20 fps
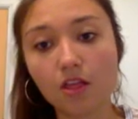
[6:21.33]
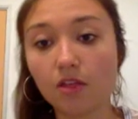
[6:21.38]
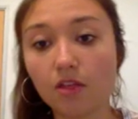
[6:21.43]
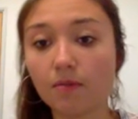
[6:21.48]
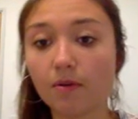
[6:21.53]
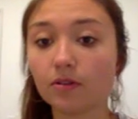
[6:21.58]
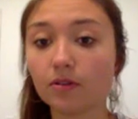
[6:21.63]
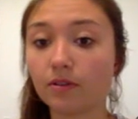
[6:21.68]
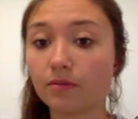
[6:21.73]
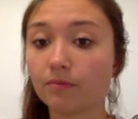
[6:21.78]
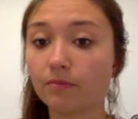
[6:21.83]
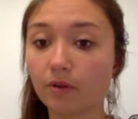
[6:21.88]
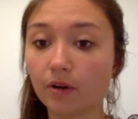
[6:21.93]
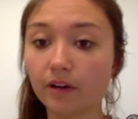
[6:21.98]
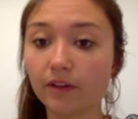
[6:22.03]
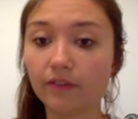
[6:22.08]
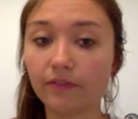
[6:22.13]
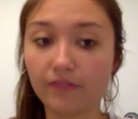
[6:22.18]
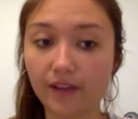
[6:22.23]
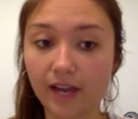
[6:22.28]
the most
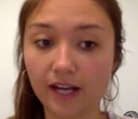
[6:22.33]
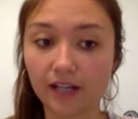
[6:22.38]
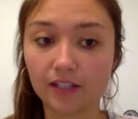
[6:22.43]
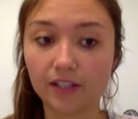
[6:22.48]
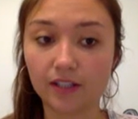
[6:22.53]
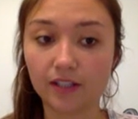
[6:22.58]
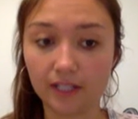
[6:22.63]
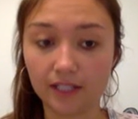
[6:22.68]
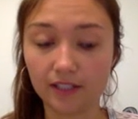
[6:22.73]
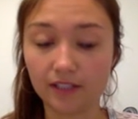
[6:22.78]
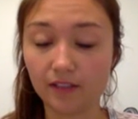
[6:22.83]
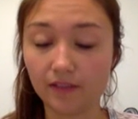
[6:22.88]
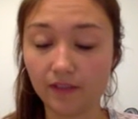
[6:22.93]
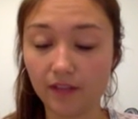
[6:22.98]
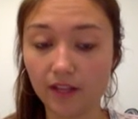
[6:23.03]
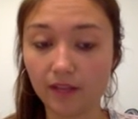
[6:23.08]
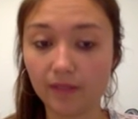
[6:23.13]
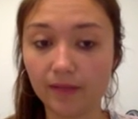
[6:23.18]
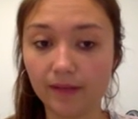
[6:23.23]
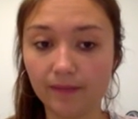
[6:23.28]
important factor in its
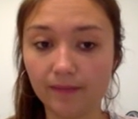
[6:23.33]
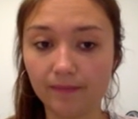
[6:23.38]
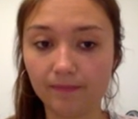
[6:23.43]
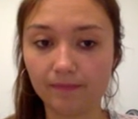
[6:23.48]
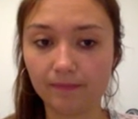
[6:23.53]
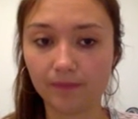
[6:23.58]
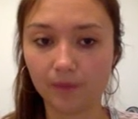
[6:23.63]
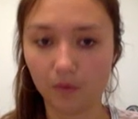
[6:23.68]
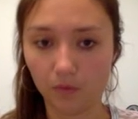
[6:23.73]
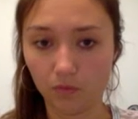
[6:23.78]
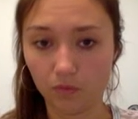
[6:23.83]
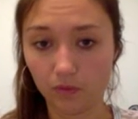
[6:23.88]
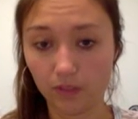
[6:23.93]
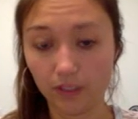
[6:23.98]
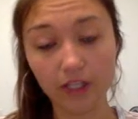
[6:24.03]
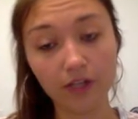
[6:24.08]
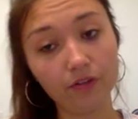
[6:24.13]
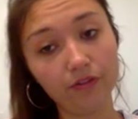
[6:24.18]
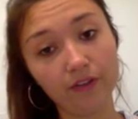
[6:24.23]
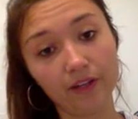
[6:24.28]
development. What
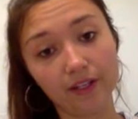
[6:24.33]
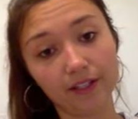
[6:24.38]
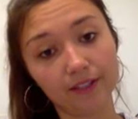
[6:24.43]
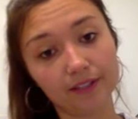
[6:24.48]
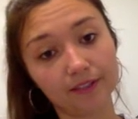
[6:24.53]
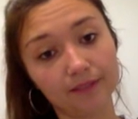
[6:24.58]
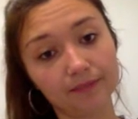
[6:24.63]
do you think?